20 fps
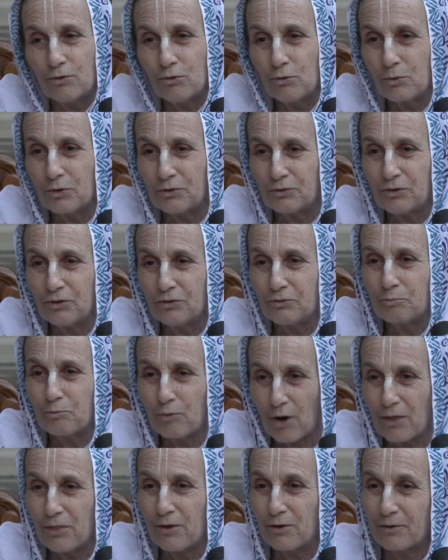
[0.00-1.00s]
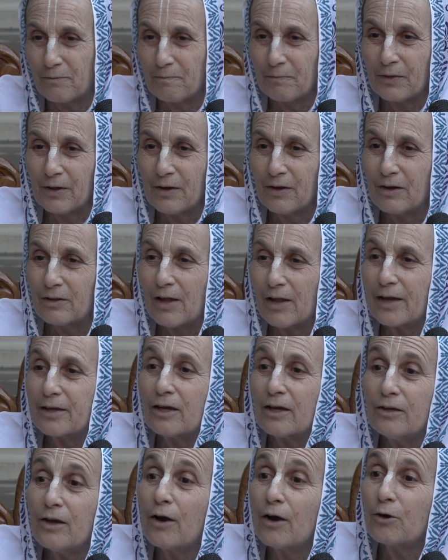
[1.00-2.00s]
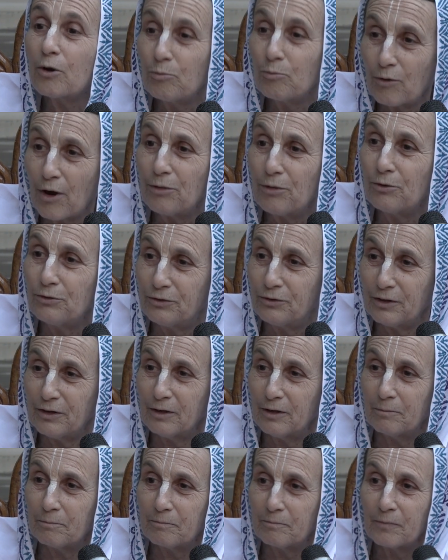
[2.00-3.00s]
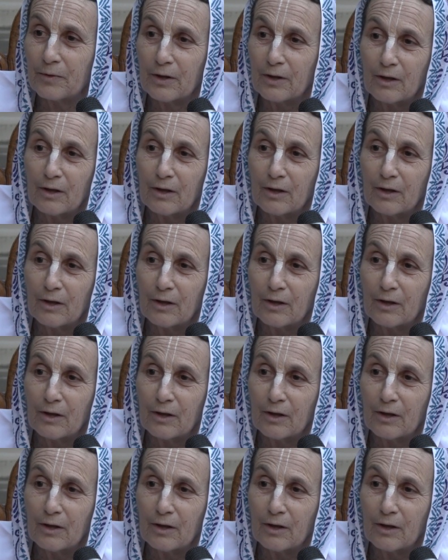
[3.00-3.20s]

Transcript: who was his brother, like a younger brother to him.